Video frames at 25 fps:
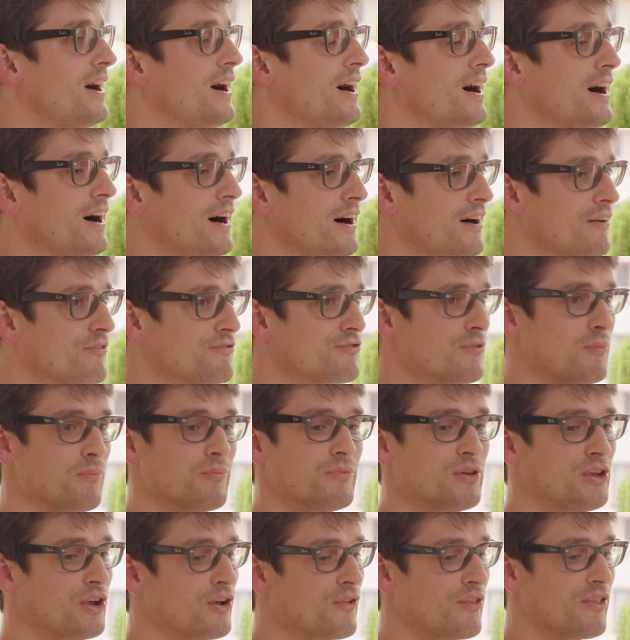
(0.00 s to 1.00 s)
uh,
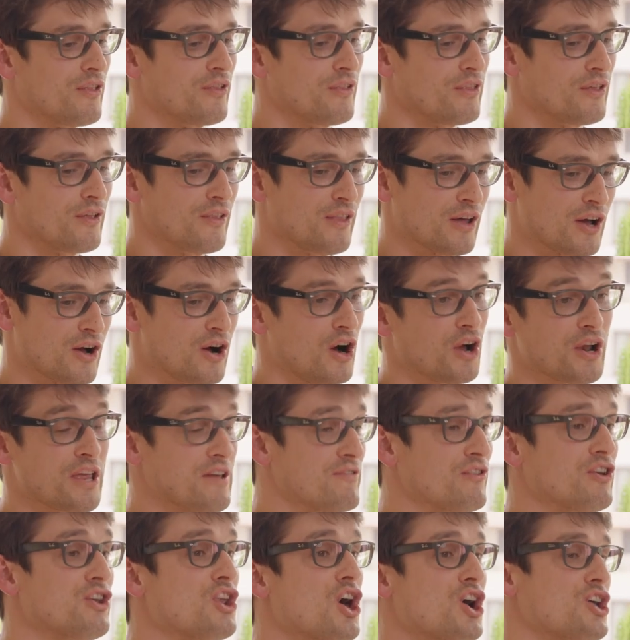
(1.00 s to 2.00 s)
from you know that the, they can't
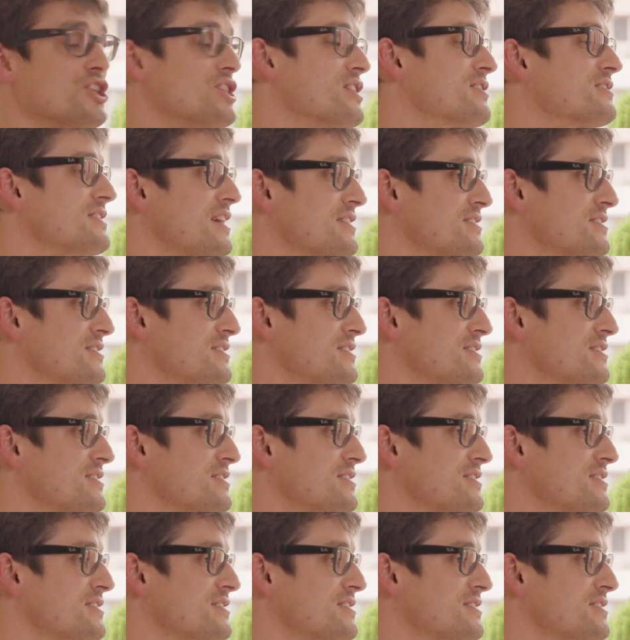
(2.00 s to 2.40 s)
even notice